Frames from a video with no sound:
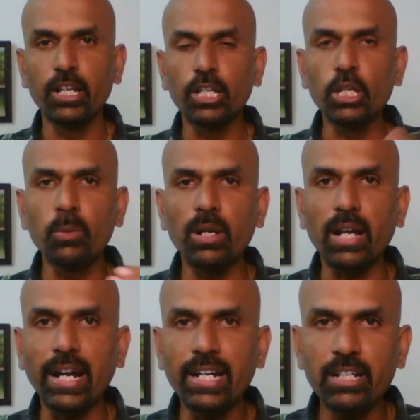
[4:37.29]
you will
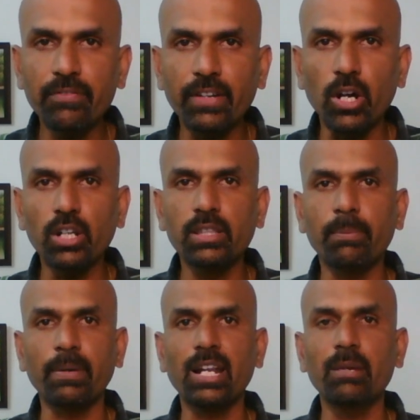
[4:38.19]
identify all the
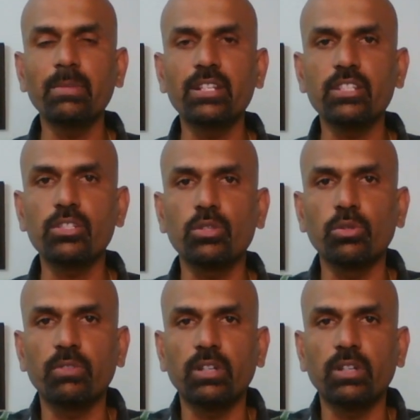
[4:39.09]
parameters you